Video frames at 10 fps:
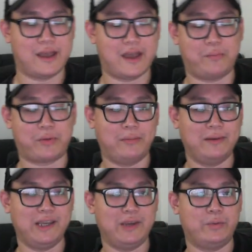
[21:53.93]
I
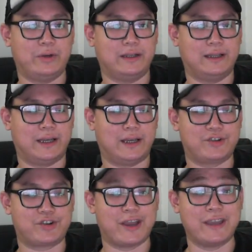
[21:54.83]
probably will
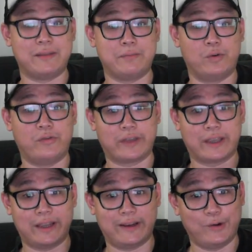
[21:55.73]
try it both
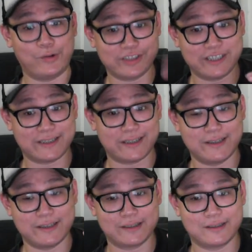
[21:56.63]
a low
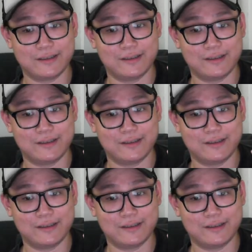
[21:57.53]
resistance.